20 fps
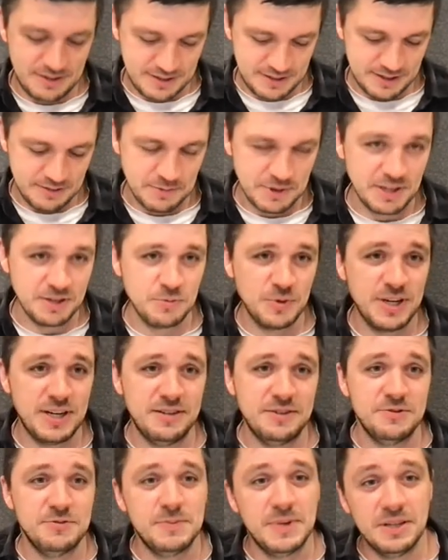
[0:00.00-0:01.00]
something we
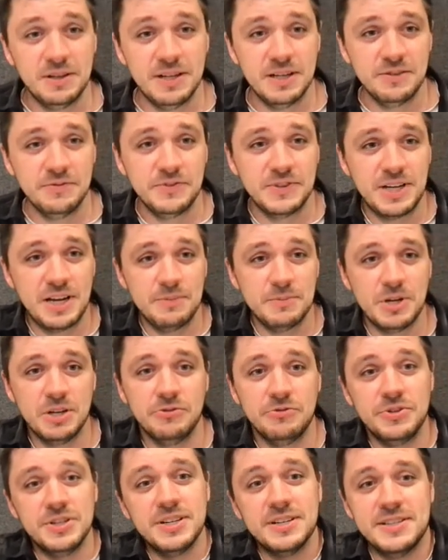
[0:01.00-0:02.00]
had to spend a lot of time
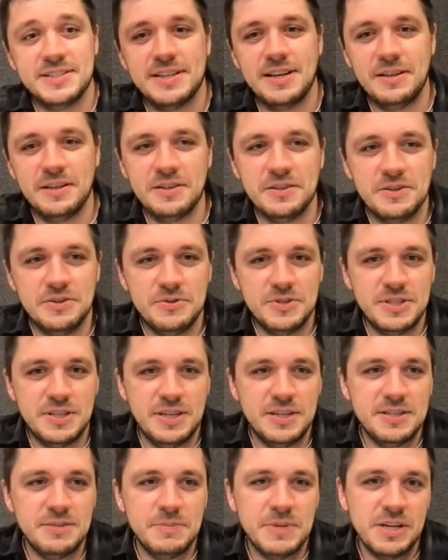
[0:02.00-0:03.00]
on reconciling those
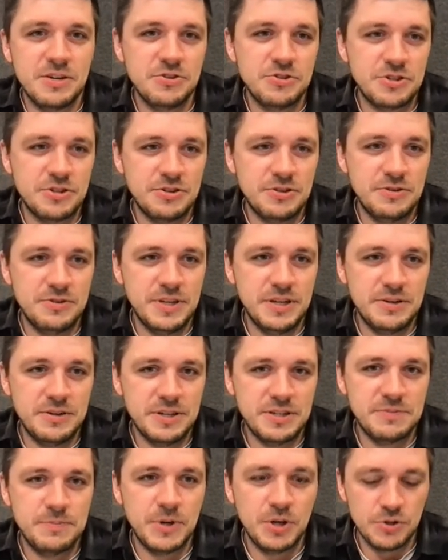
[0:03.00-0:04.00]
states and making sure they're
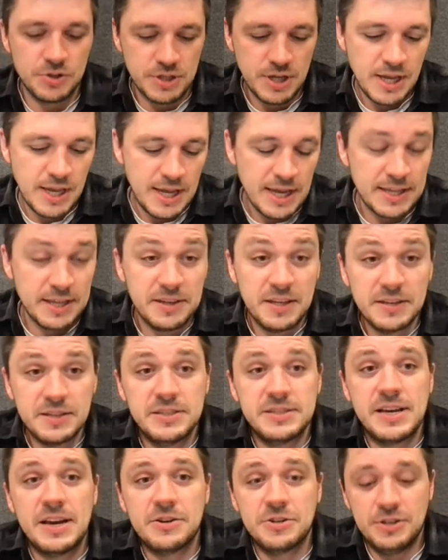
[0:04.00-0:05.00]
exposed and i think
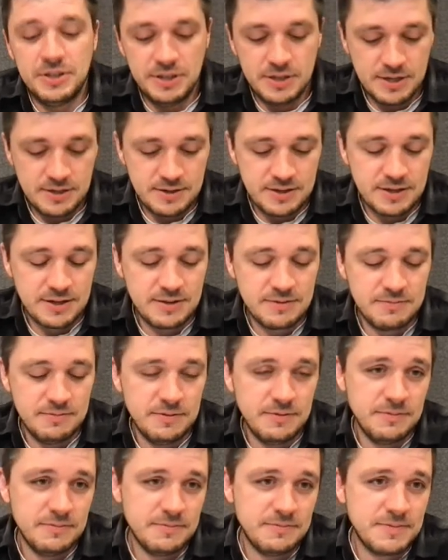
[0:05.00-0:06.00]
it's actually
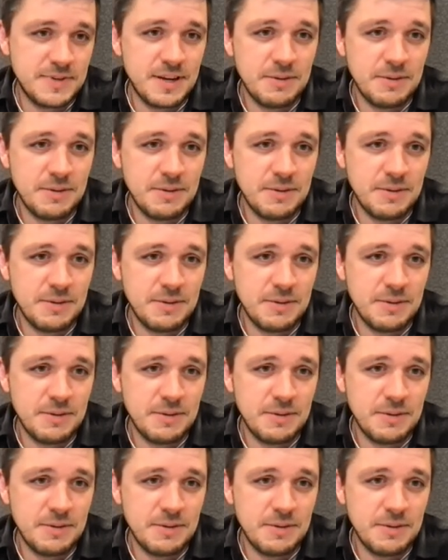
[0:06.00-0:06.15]
mm,